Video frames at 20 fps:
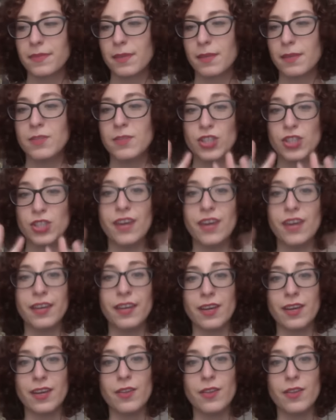
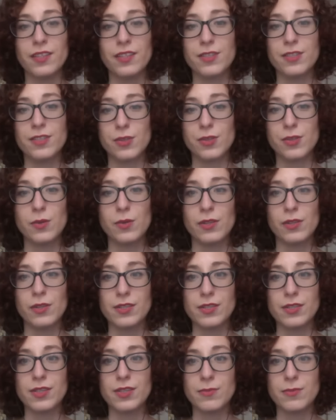sharing all these
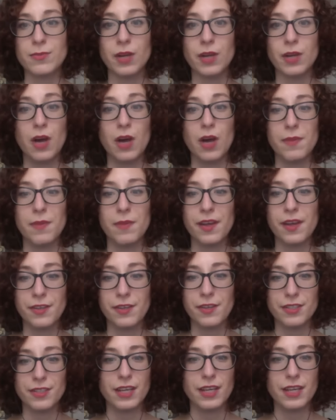tools will help
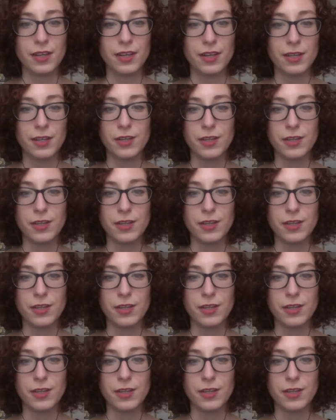others that are,